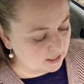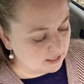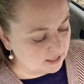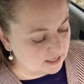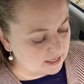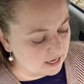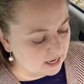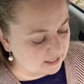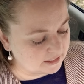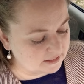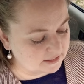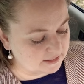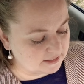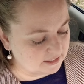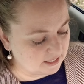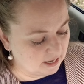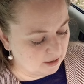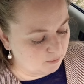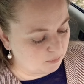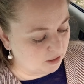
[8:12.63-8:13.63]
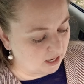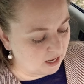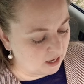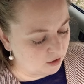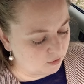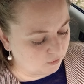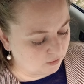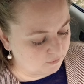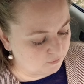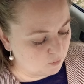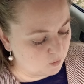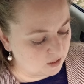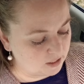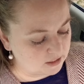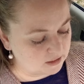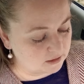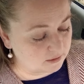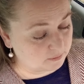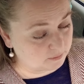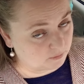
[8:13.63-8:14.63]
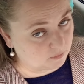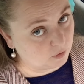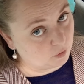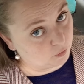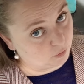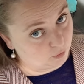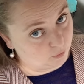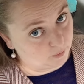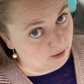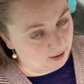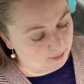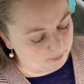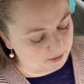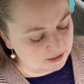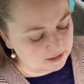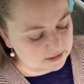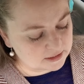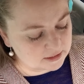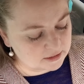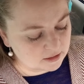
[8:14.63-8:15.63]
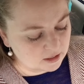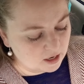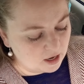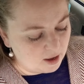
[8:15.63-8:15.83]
Next came an angry voice, the rabbit's.